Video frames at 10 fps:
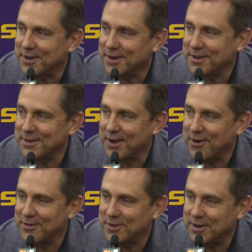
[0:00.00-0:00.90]
I can
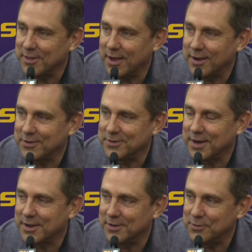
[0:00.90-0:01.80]
guarantee you that, because
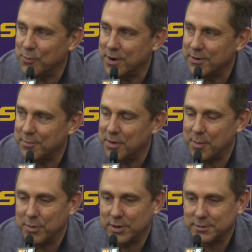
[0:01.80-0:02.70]
that kid's a winner in
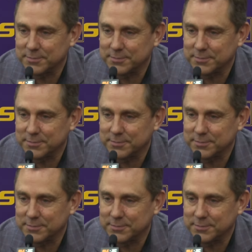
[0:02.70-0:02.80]
my book.